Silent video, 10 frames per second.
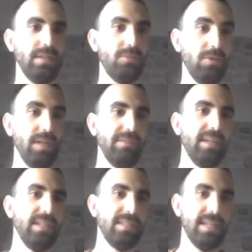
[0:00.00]
were
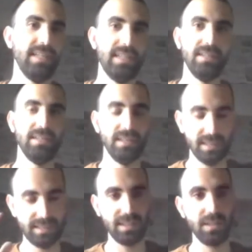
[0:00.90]
living inside a
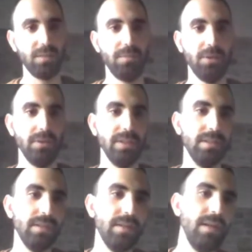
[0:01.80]
single component.